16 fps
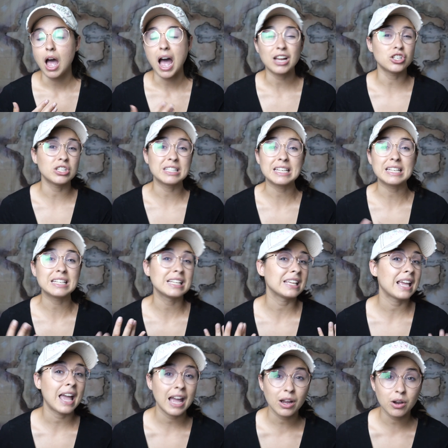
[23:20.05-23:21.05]
I just didn't
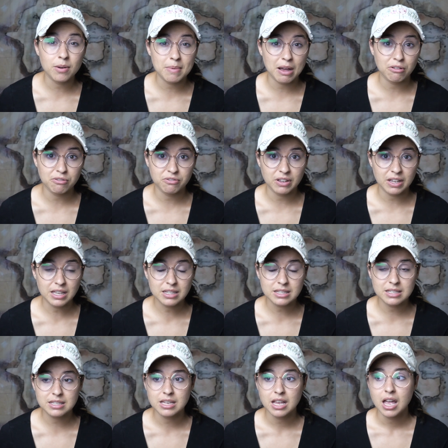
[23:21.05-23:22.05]
care about
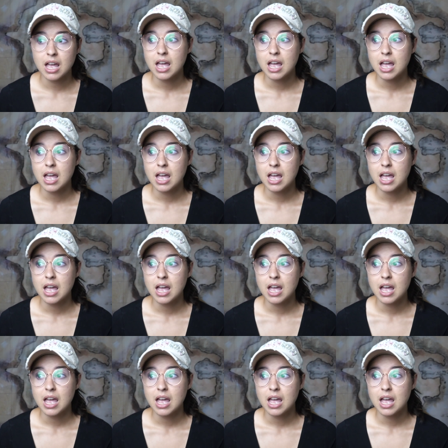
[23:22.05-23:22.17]
Fitz,